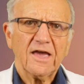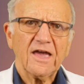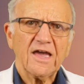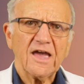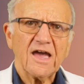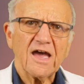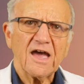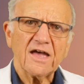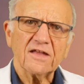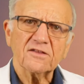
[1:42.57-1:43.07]

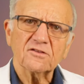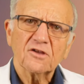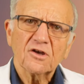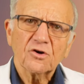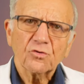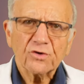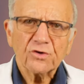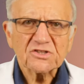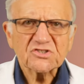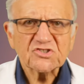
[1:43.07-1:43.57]
And
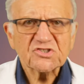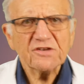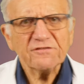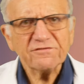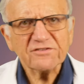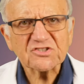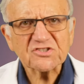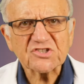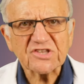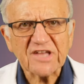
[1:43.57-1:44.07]
when
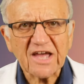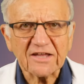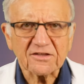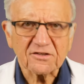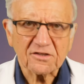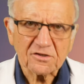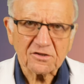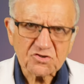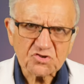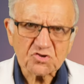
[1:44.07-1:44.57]

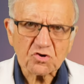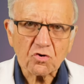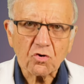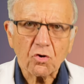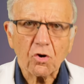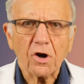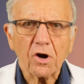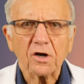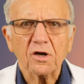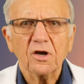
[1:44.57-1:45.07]
simvastatin
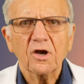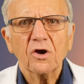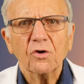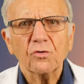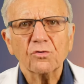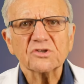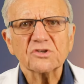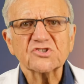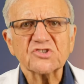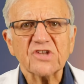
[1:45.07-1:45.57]
Zocor,
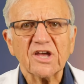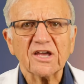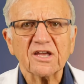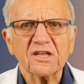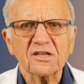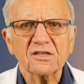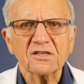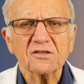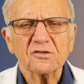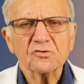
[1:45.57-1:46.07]
was
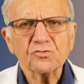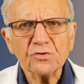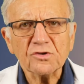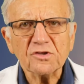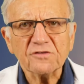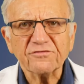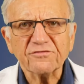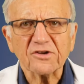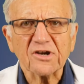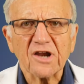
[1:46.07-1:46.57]
taken
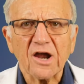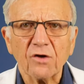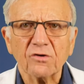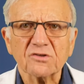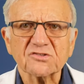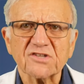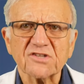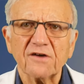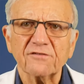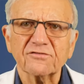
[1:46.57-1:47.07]
24
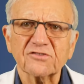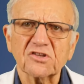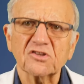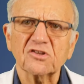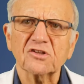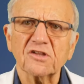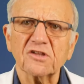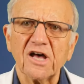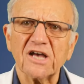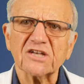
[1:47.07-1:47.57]
hours after
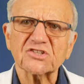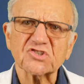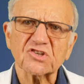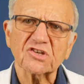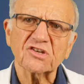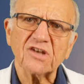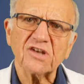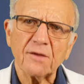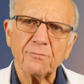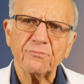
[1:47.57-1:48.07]
the
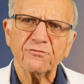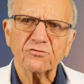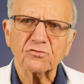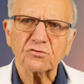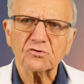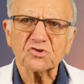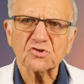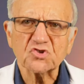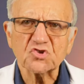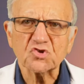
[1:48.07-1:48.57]
last
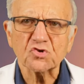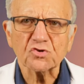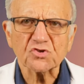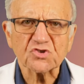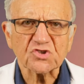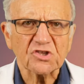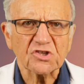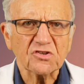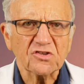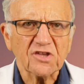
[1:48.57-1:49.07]
grapefruit
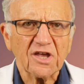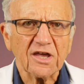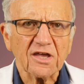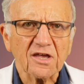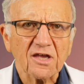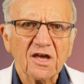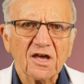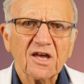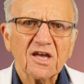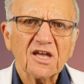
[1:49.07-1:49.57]
juice
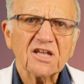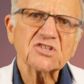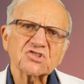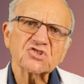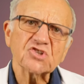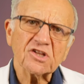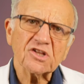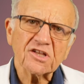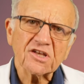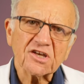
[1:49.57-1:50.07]
intake, it
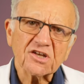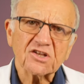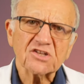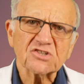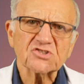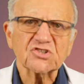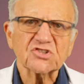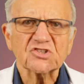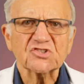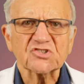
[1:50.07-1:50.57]
still
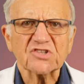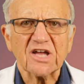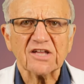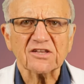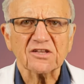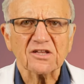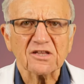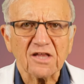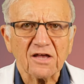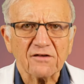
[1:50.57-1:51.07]
increased the
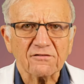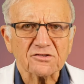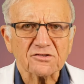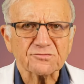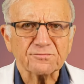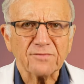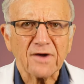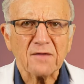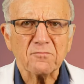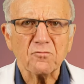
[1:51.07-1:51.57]
statin
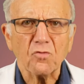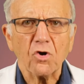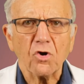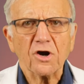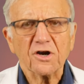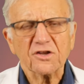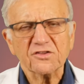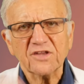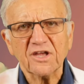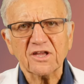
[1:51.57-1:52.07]
levels by
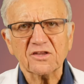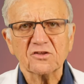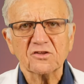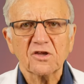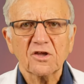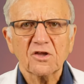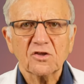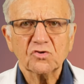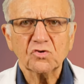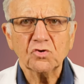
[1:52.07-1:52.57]
more
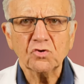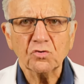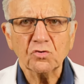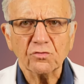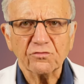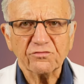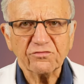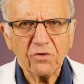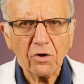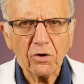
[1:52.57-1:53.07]
than
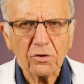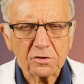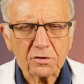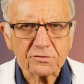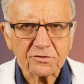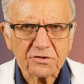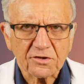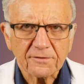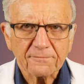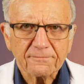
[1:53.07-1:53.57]

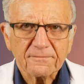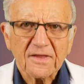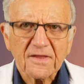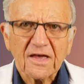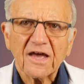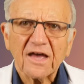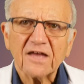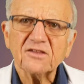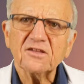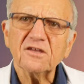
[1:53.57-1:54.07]
two-fold.
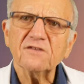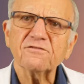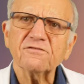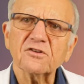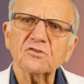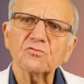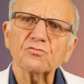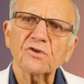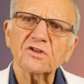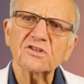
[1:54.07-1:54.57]
And
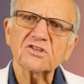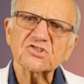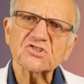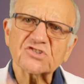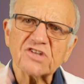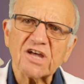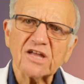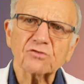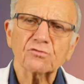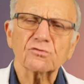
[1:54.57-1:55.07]
even when the
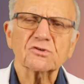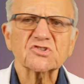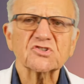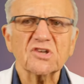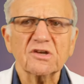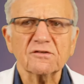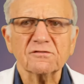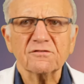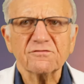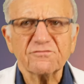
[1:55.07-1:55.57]
statin
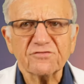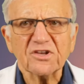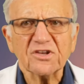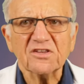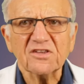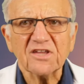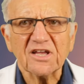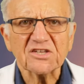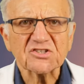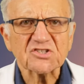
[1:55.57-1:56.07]
was given
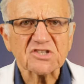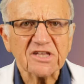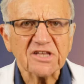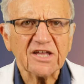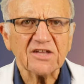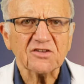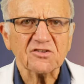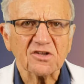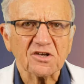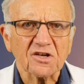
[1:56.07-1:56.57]
three days
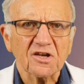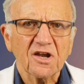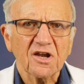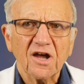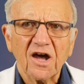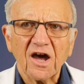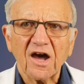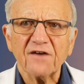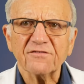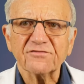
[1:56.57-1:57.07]
later
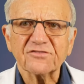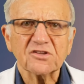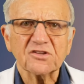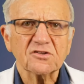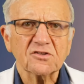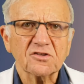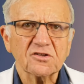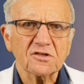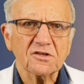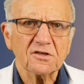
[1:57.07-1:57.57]

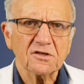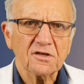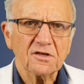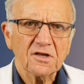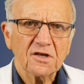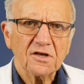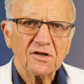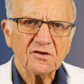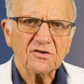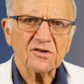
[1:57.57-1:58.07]
after the
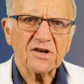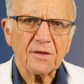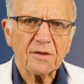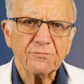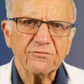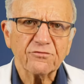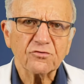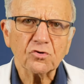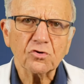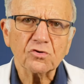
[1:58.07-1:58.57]

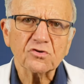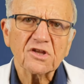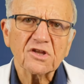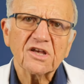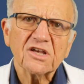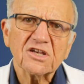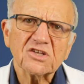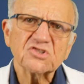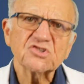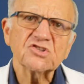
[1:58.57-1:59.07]
grapefruit,
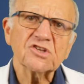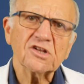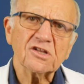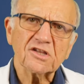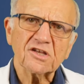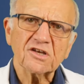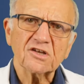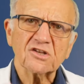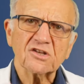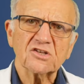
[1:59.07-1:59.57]
it
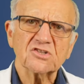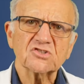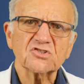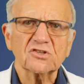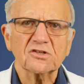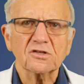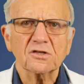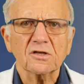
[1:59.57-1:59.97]
still increased